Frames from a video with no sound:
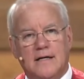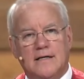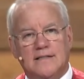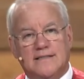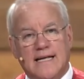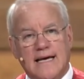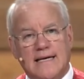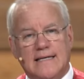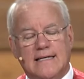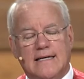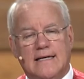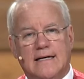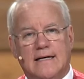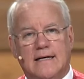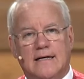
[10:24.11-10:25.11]

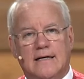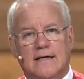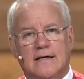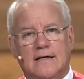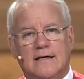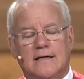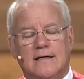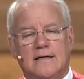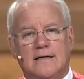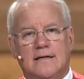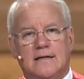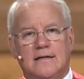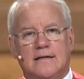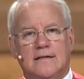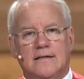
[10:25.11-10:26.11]
staying,
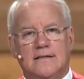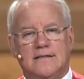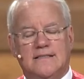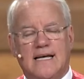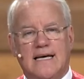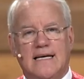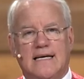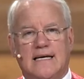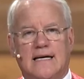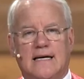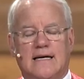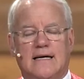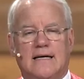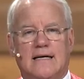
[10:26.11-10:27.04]
staying